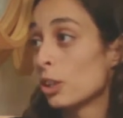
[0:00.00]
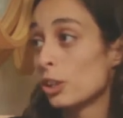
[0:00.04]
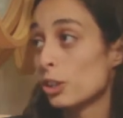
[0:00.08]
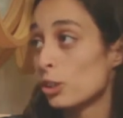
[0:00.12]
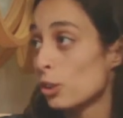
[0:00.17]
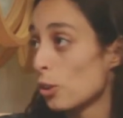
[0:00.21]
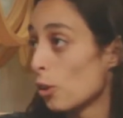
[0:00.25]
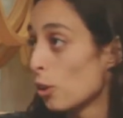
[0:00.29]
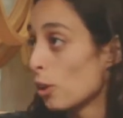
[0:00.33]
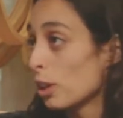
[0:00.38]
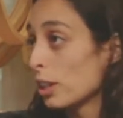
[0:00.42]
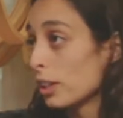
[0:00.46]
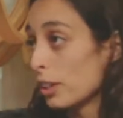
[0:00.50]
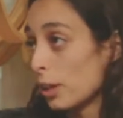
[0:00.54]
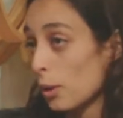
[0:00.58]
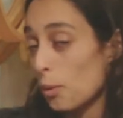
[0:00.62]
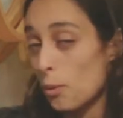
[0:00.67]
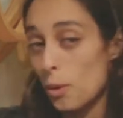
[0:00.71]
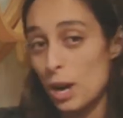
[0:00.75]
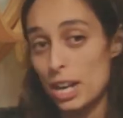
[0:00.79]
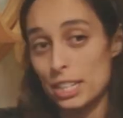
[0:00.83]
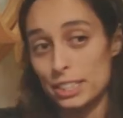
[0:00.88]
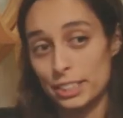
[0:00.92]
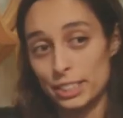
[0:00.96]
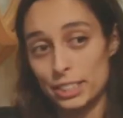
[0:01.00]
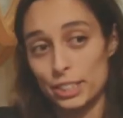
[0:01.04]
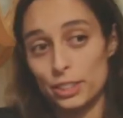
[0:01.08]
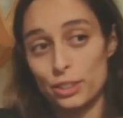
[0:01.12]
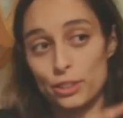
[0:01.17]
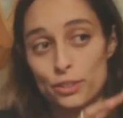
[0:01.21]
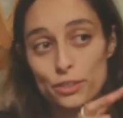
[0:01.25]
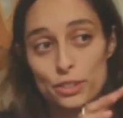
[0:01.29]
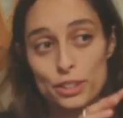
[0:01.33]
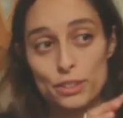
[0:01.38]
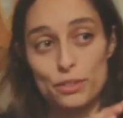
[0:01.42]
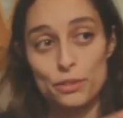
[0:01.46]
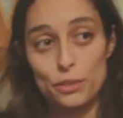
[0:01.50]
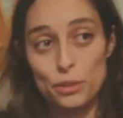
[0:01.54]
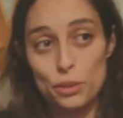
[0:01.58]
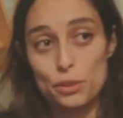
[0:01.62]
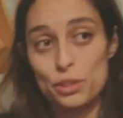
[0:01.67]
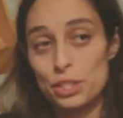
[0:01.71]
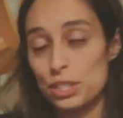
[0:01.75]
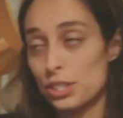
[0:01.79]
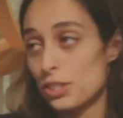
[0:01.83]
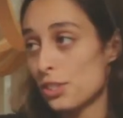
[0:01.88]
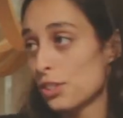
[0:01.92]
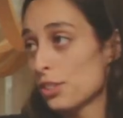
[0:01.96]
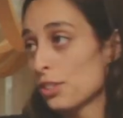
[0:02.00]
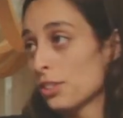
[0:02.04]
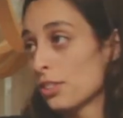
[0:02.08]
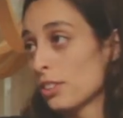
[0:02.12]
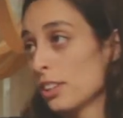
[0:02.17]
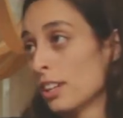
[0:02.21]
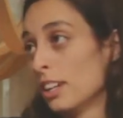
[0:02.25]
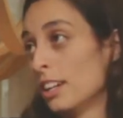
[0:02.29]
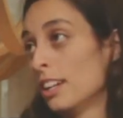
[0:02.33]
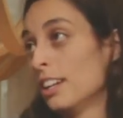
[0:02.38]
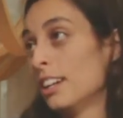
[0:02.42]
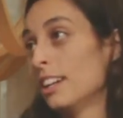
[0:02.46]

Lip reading: not only the quality of the furniture,